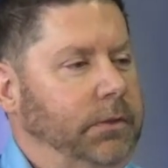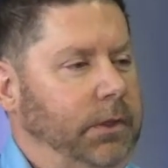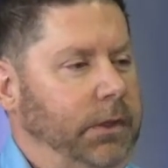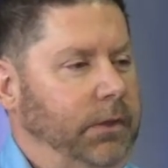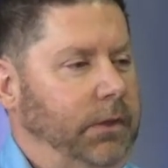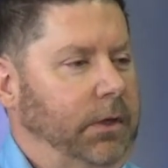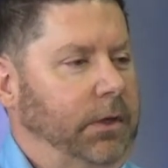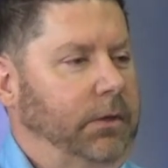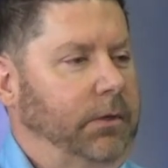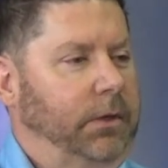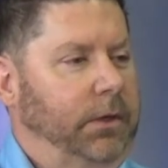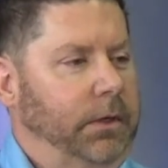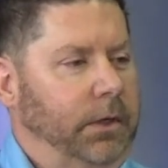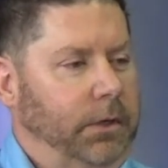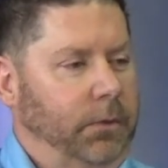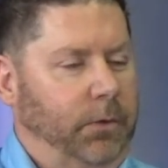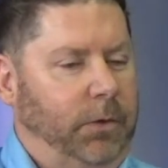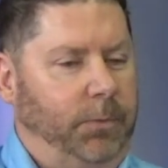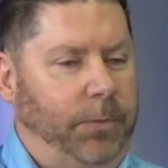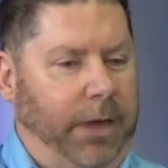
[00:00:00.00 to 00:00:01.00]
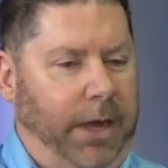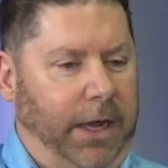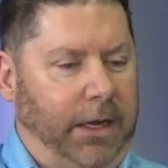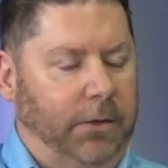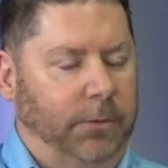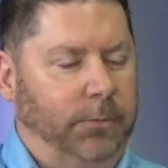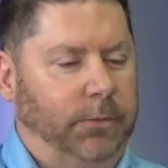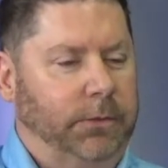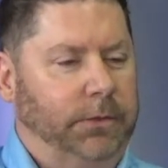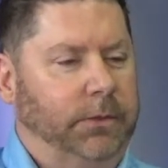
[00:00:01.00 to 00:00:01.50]
and then we pack
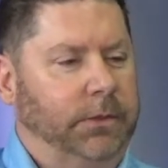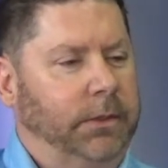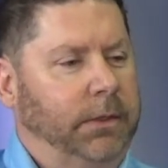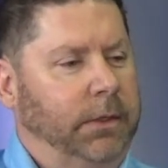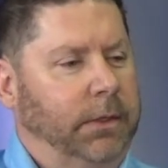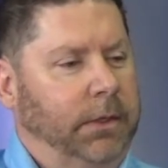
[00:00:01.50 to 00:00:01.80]
them